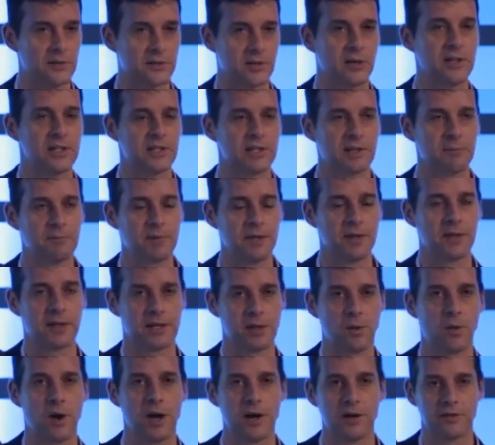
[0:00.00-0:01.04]
So it's something they
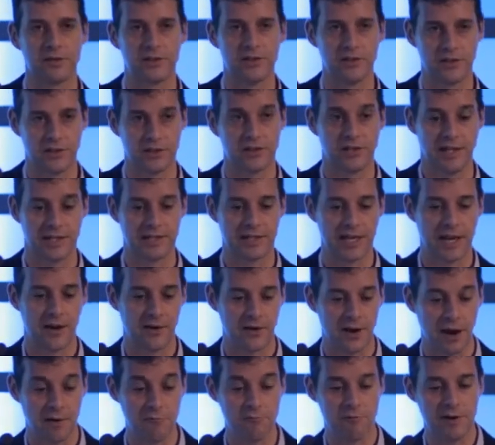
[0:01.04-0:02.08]
quite often just sit
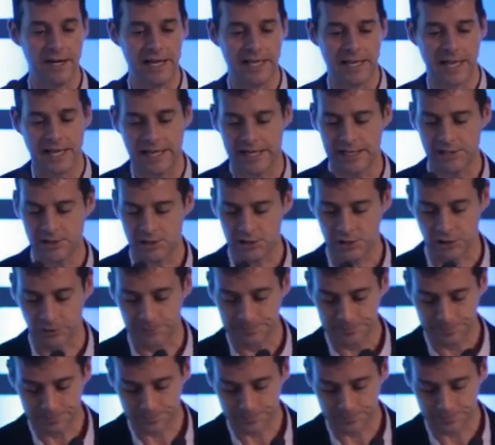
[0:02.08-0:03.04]
down and really get into.